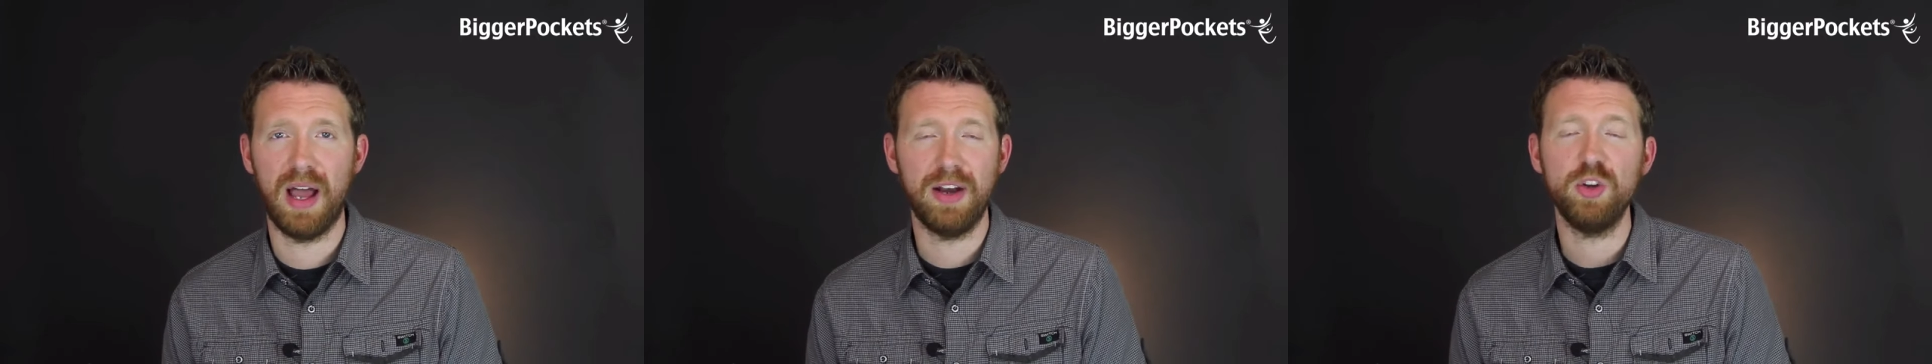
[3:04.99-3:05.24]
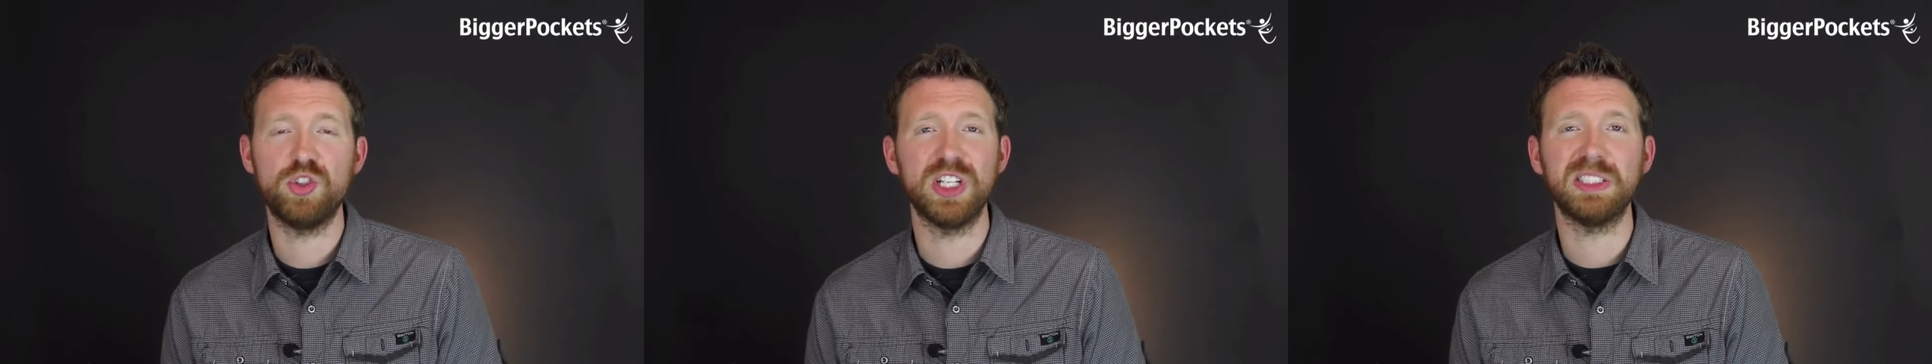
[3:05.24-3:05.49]

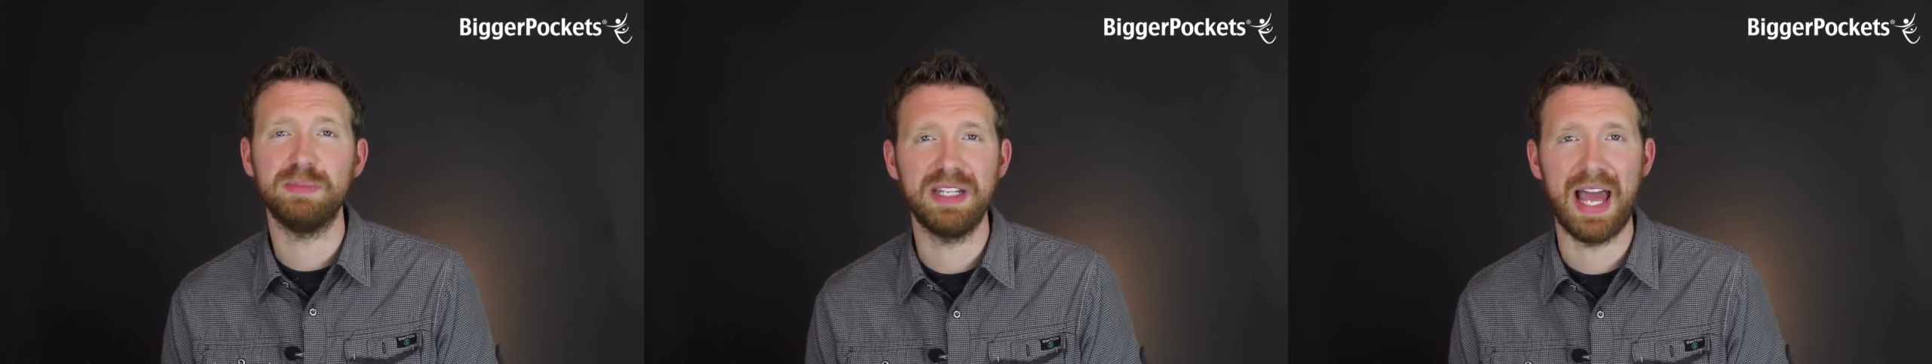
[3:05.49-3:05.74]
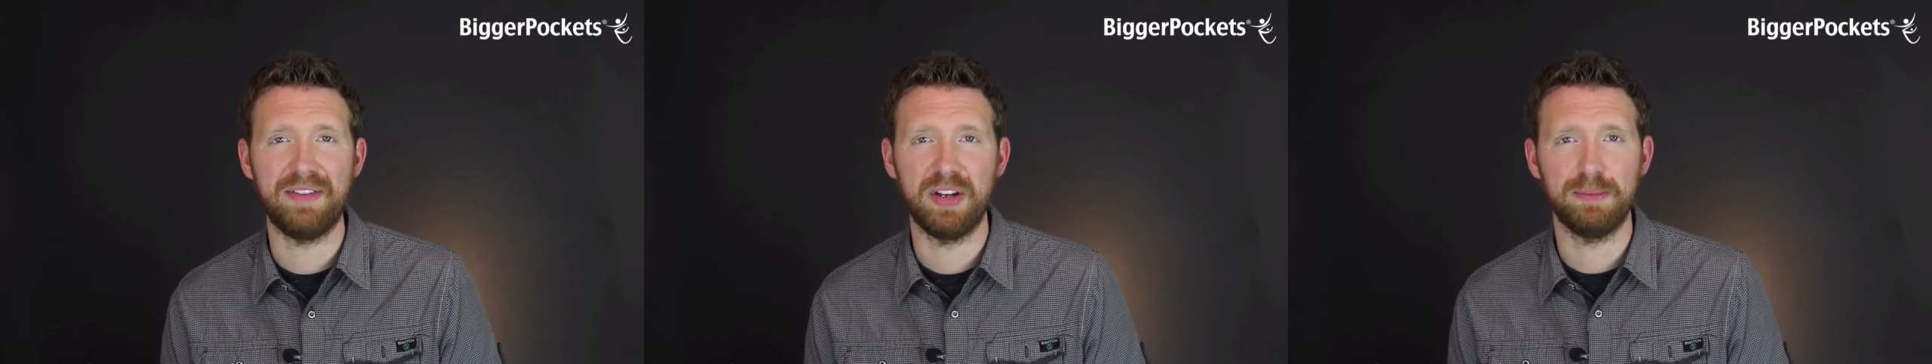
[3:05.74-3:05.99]
I don't just
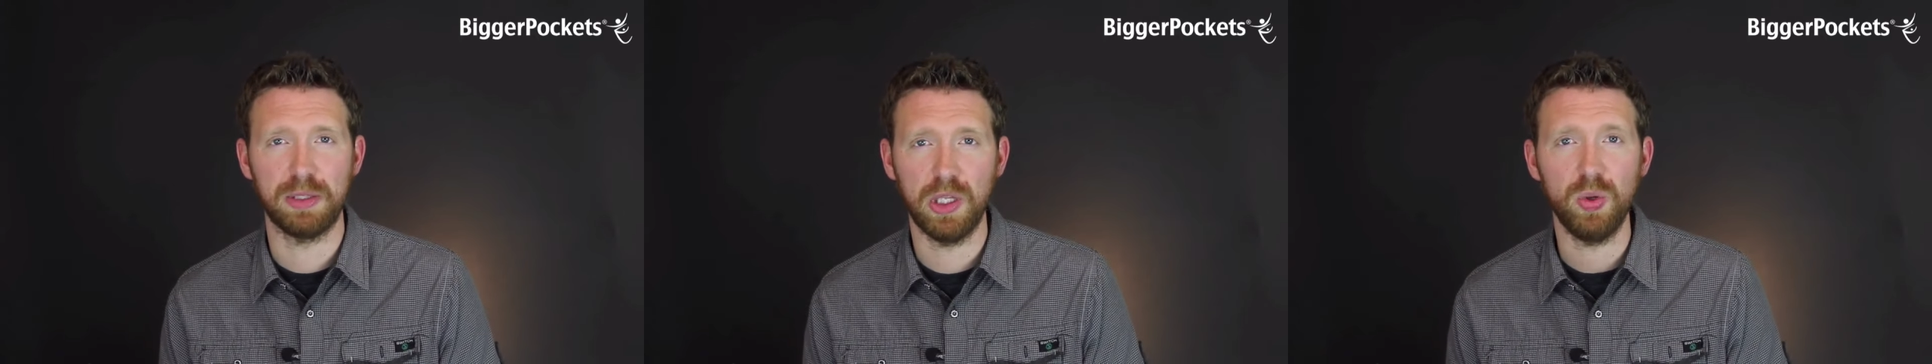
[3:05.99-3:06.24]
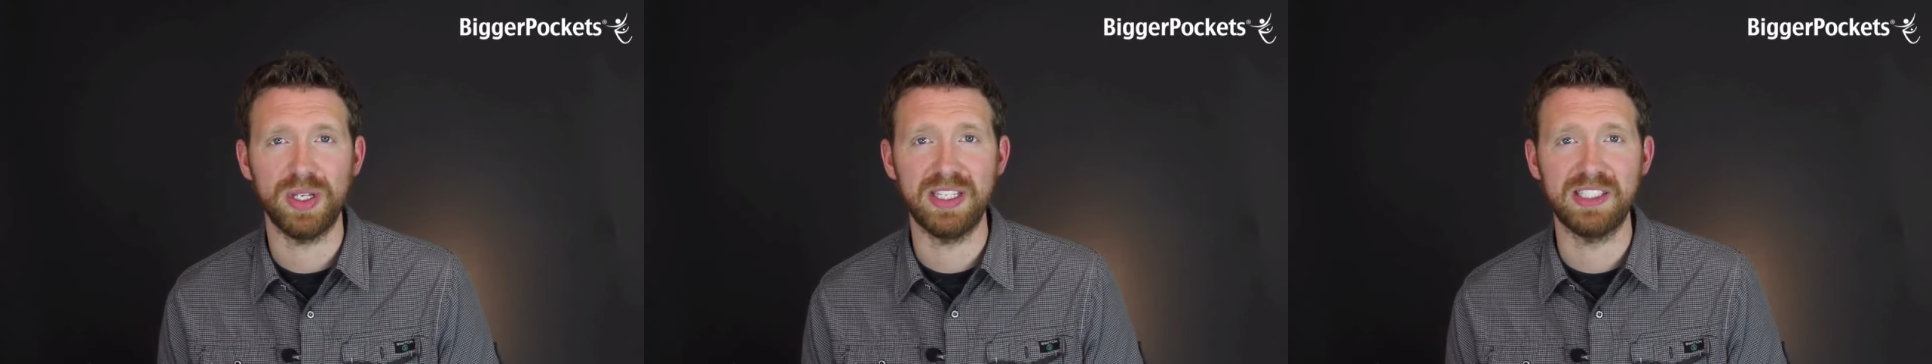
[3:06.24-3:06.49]
mean having
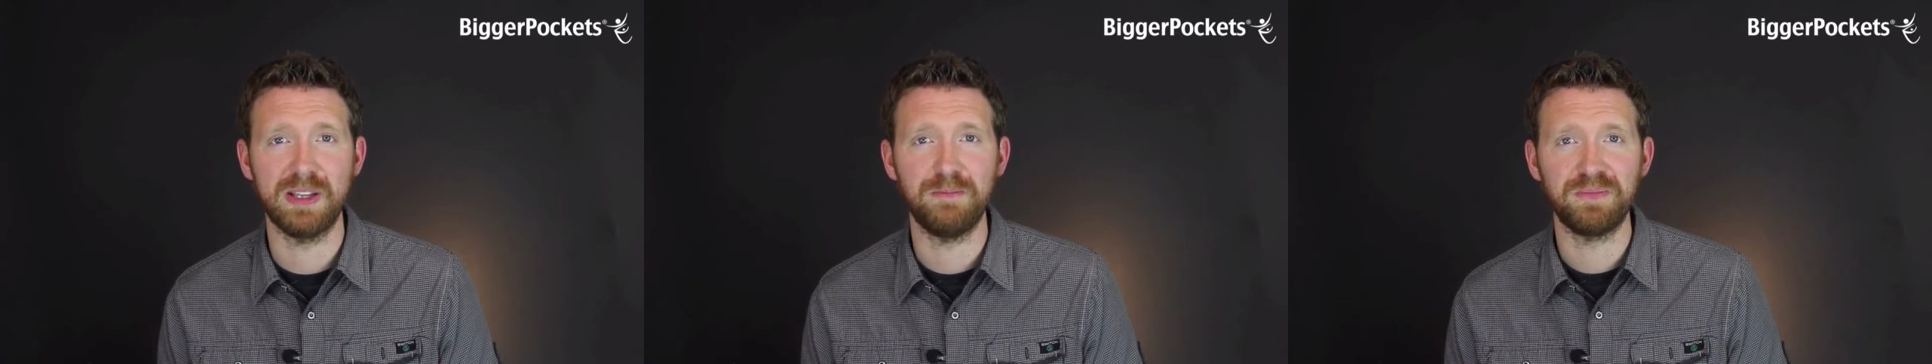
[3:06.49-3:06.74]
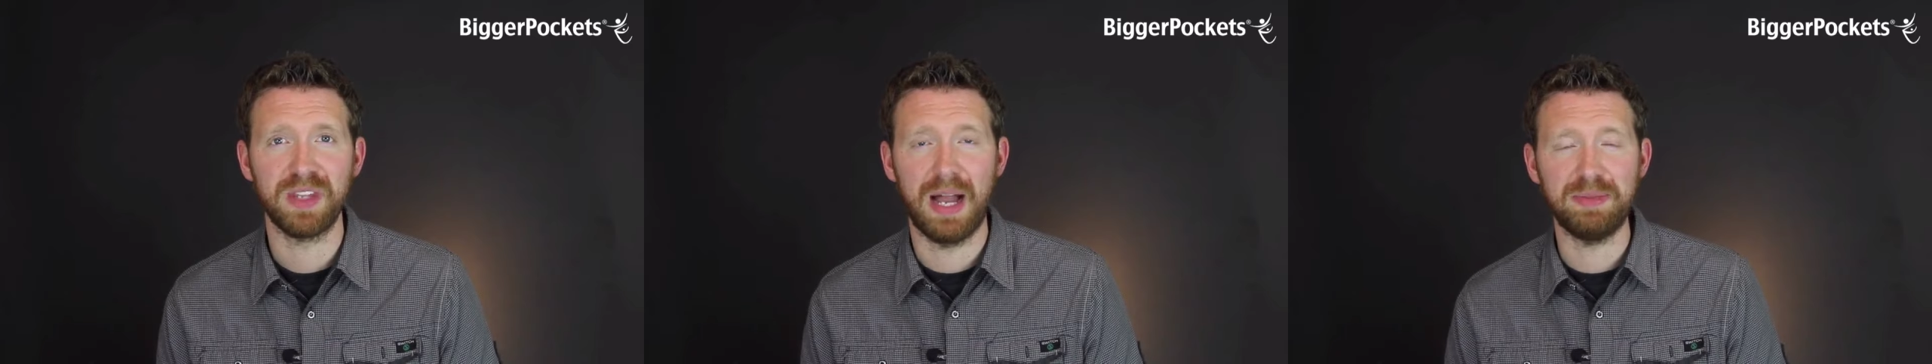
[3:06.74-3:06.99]
employees.